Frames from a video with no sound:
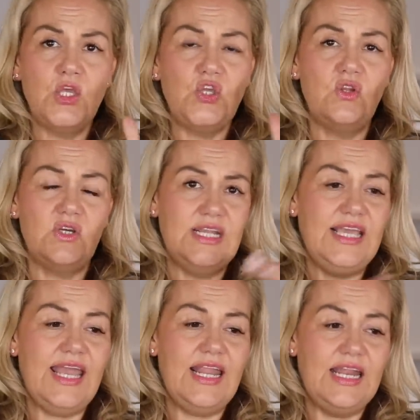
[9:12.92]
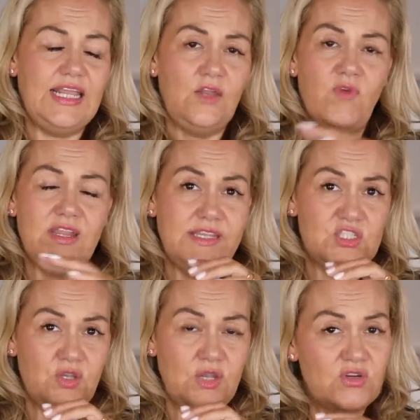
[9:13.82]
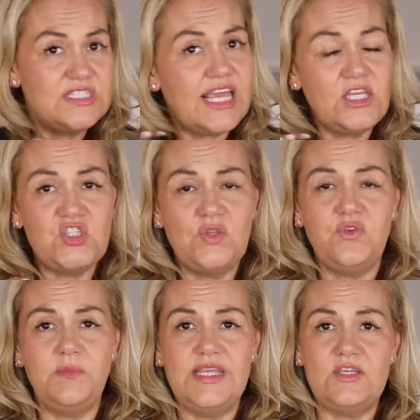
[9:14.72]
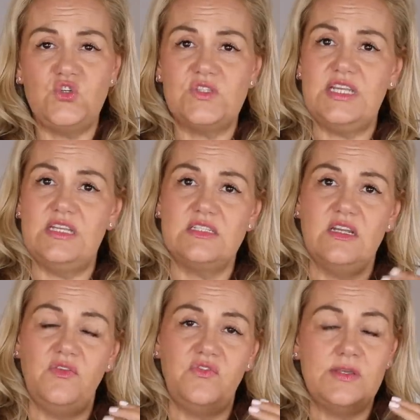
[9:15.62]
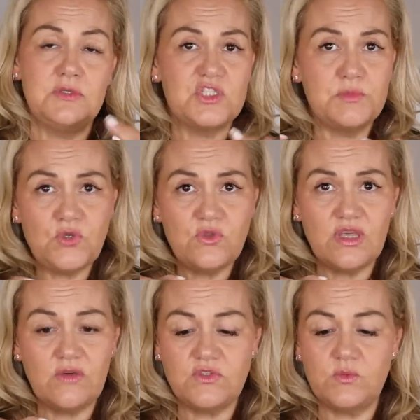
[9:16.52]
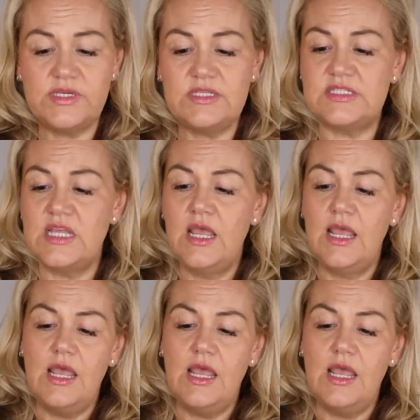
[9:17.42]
You're not going to get any redness or irritation from this. Your skin is going to feel smooth afterwards.